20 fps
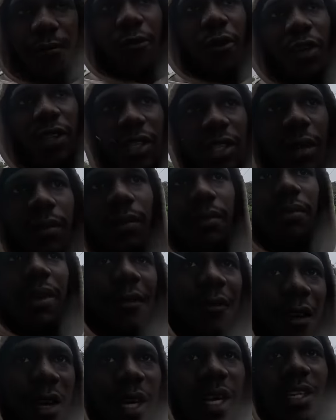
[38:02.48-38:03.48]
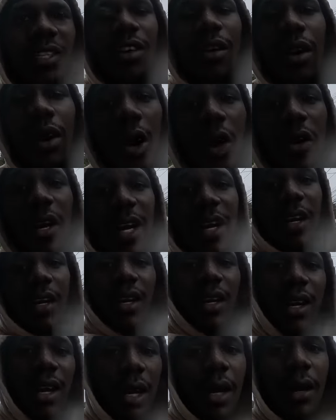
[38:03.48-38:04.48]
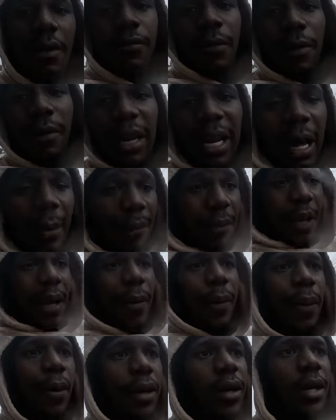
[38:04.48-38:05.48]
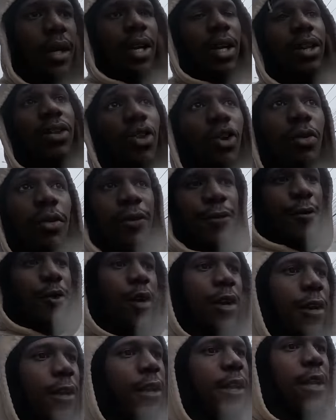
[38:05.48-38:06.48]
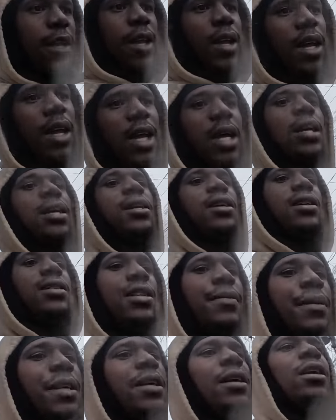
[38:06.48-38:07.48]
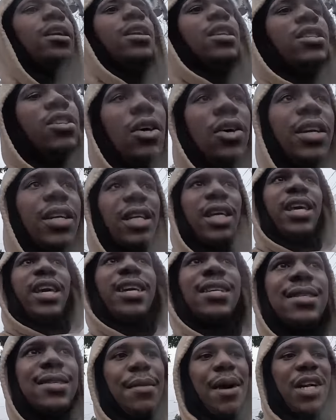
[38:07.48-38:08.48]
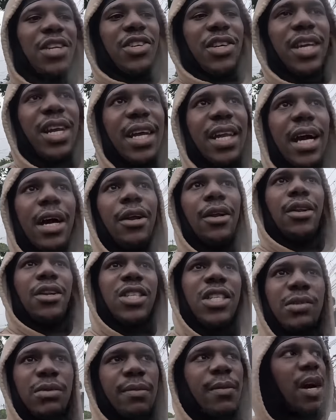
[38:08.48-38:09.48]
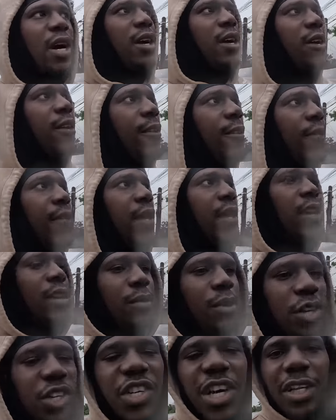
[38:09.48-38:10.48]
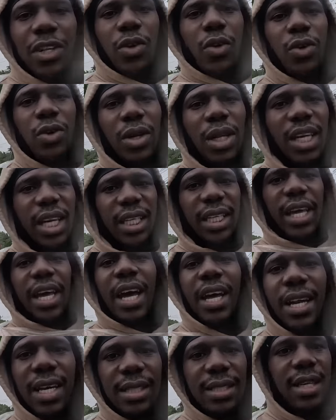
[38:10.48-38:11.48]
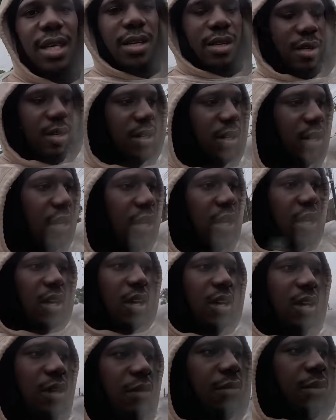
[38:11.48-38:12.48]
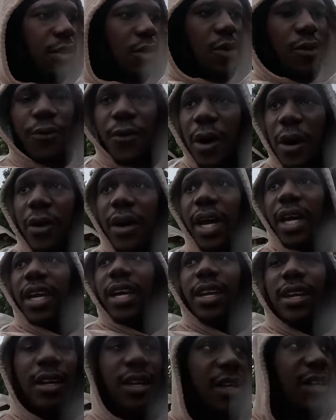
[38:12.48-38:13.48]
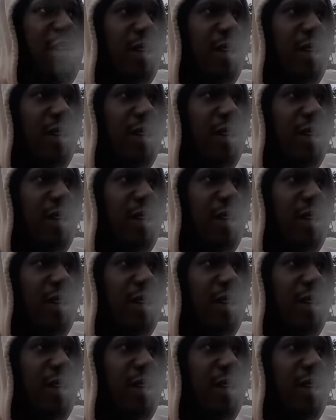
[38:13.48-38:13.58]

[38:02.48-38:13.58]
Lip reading: phone. So I have to go get some current from the laptop to my phone. You see me? So in case the battery dead, I'm not still back. We chat to no later, you understand? So forward again.